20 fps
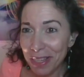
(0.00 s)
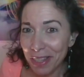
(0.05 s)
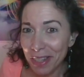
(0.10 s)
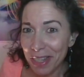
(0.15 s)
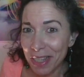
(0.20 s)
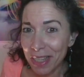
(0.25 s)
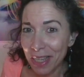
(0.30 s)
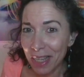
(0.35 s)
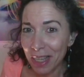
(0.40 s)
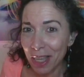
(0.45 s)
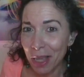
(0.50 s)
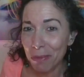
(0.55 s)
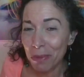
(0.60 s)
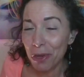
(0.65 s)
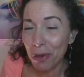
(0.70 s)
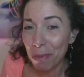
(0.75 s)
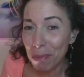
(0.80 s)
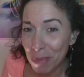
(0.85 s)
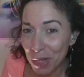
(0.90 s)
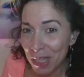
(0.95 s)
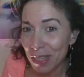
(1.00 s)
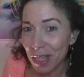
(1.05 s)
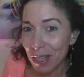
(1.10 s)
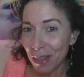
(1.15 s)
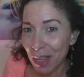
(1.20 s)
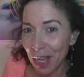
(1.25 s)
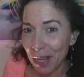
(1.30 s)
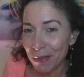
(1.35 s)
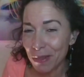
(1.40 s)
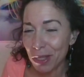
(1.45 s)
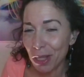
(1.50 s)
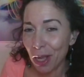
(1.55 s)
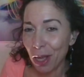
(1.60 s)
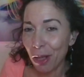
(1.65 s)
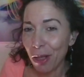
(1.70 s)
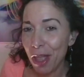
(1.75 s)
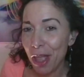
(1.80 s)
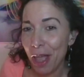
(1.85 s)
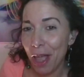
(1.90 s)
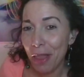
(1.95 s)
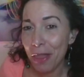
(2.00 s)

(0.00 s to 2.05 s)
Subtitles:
at a time, in your busy lifestyle,